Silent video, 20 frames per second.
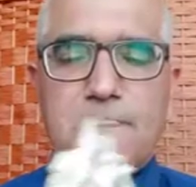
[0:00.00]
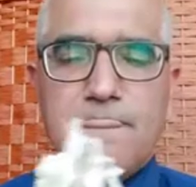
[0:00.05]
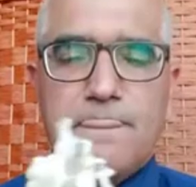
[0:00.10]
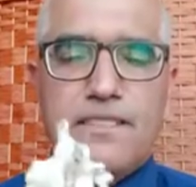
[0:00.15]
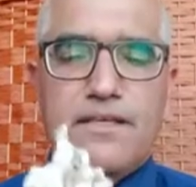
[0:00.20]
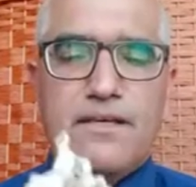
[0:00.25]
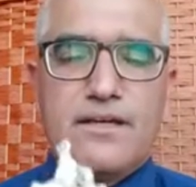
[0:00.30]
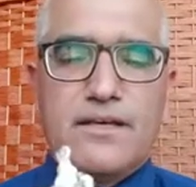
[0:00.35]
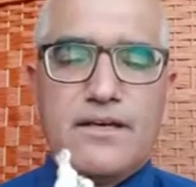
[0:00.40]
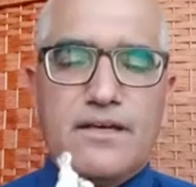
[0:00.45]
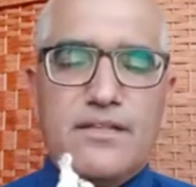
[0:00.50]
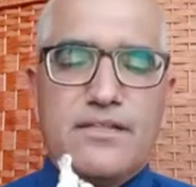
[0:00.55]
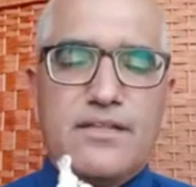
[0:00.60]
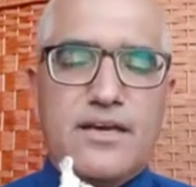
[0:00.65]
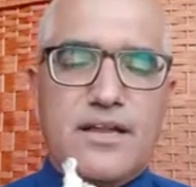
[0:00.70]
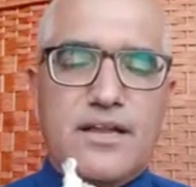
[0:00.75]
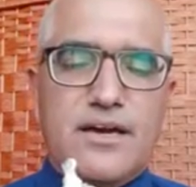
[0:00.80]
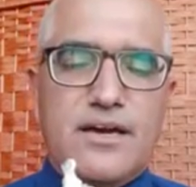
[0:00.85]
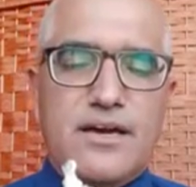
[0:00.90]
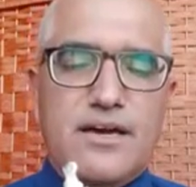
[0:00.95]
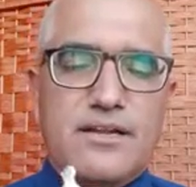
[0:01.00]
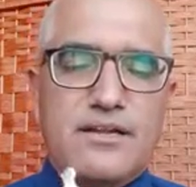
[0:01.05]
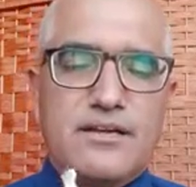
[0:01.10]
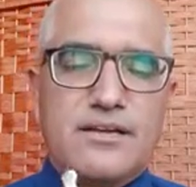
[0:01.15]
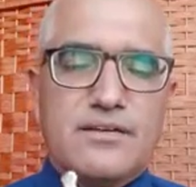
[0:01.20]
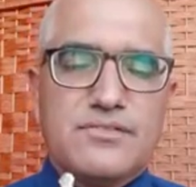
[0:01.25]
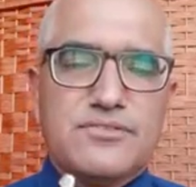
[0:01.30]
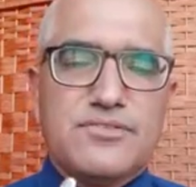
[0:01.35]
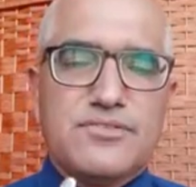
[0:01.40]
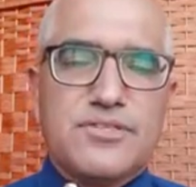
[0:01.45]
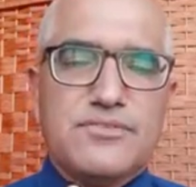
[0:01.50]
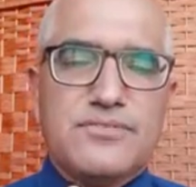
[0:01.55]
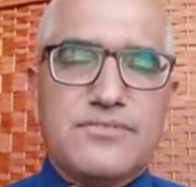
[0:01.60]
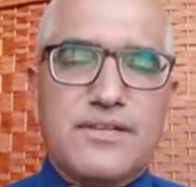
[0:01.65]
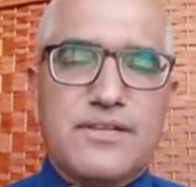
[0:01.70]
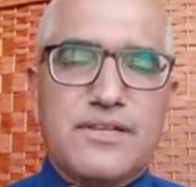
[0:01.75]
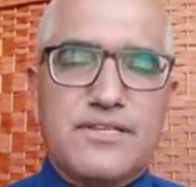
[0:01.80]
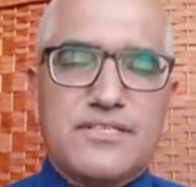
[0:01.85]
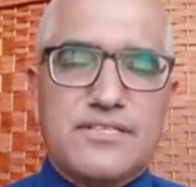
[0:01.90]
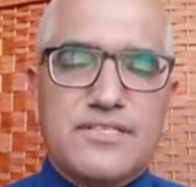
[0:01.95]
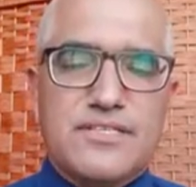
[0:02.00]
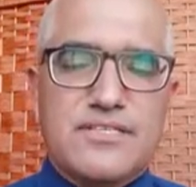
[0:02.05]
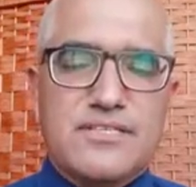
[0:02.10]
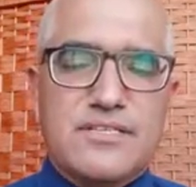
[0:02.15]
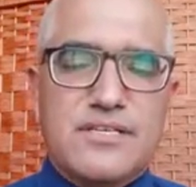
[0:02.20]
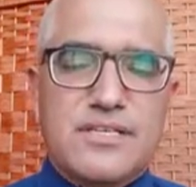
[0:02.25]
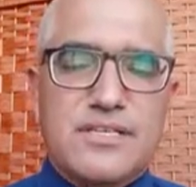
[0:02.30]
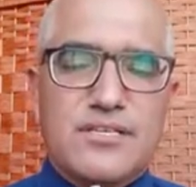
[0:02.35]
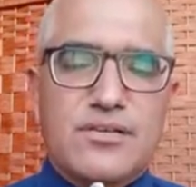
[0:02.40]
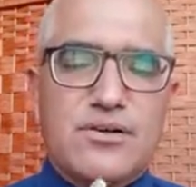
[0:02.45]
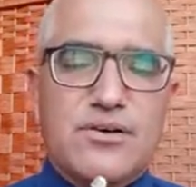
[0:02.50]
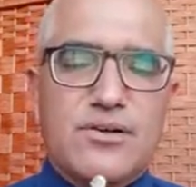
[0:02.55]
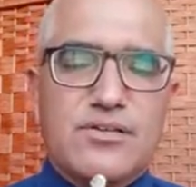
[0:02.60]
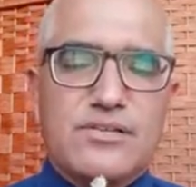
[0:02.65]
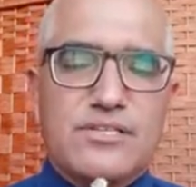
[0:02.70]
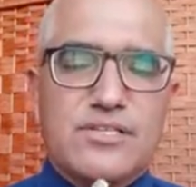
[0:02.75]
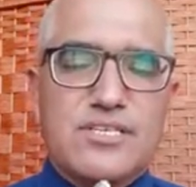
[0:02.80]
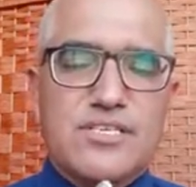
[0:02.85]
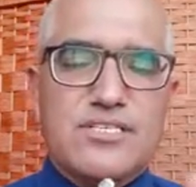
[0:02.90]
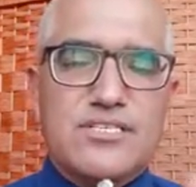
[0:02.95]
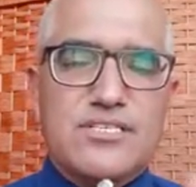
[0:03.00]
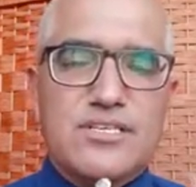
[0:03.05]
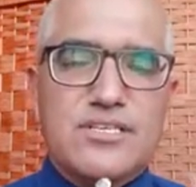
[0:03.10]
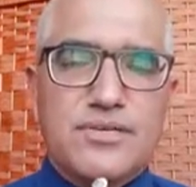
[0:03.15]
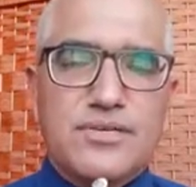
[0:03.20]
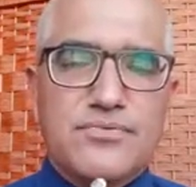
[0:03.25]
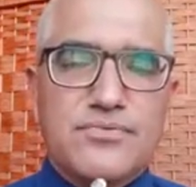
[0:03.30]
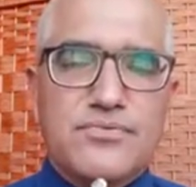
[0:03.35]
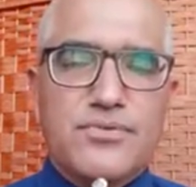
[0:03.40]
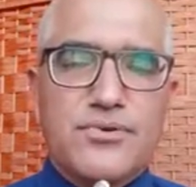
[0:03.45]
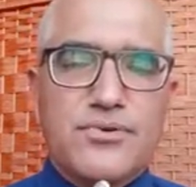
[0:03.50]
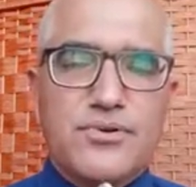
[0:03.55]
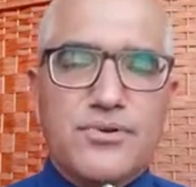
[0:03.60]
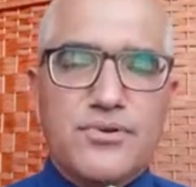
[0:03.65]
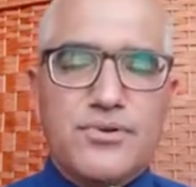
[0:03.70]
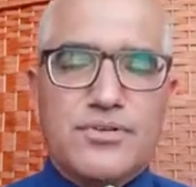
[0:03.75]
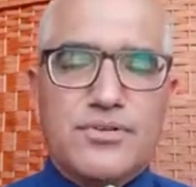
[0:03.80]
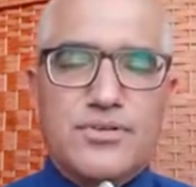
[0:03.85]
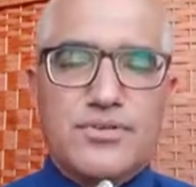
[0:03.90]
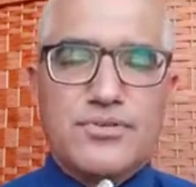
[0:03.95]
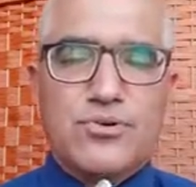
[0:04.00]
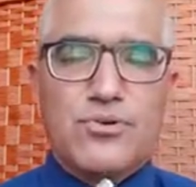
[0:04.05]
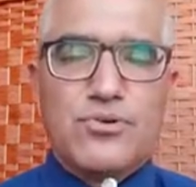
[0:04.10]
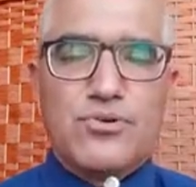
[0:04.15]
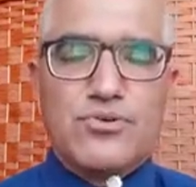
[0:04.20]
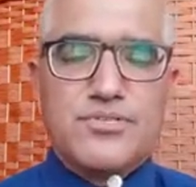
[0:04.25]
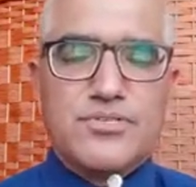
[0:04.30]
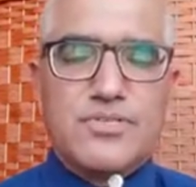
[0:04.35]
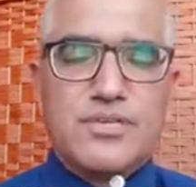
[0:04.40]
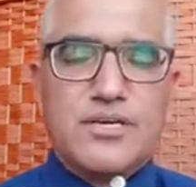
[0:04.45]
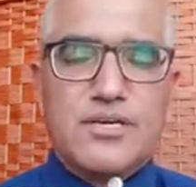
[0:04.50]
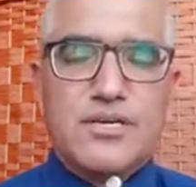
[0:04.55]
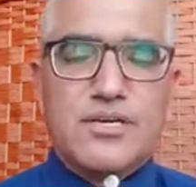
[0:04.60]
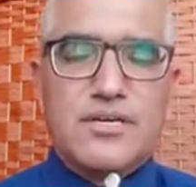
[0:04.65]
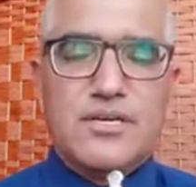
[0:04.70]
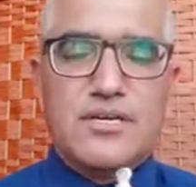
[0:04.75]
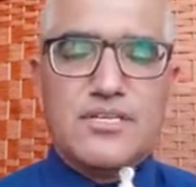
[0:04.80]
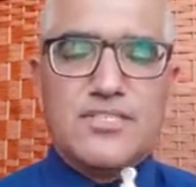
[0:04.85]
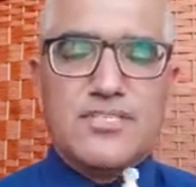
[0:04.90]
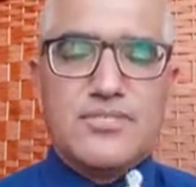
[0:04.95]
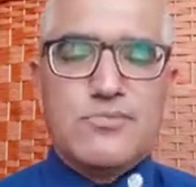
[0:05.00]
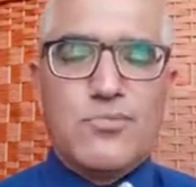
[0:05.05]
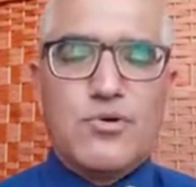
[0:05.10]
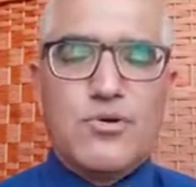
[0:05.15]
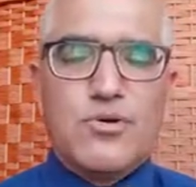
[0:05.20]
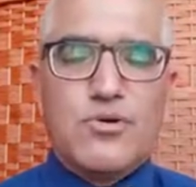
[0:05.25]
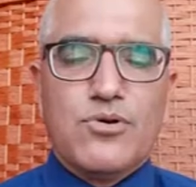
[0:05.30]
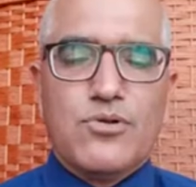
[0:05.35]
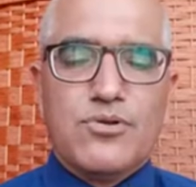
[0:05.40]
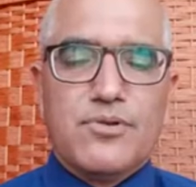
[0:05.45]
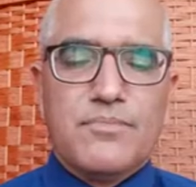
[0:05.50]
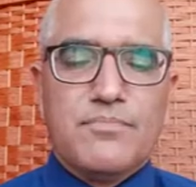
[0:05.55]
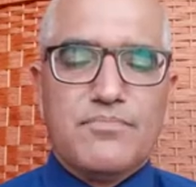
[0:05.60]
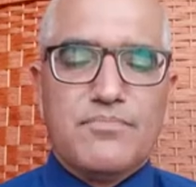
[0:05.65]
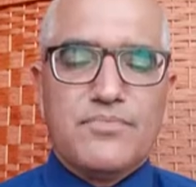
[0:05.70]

there are three phalanges in all these four toes, small,